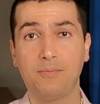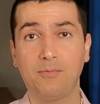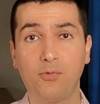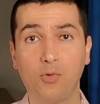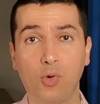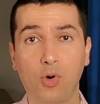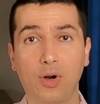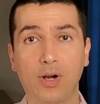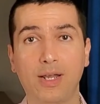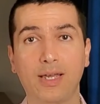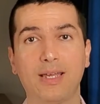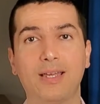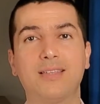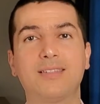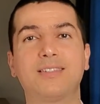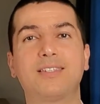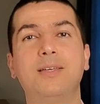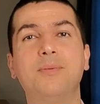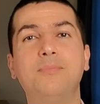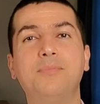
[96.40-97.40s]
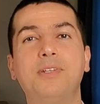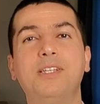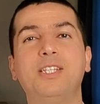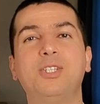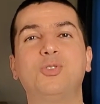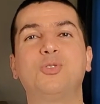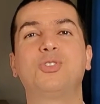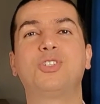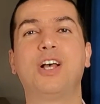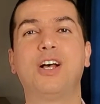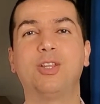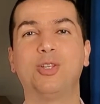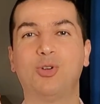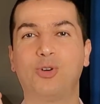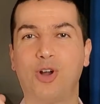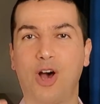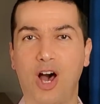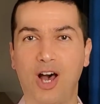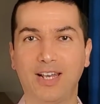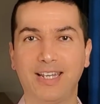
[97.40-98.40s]
4 is simply to tell
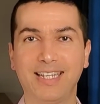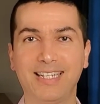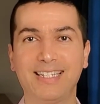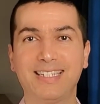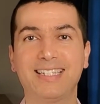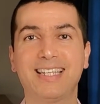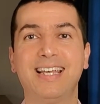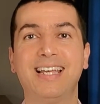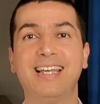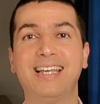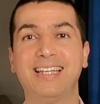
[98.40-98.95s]
your audience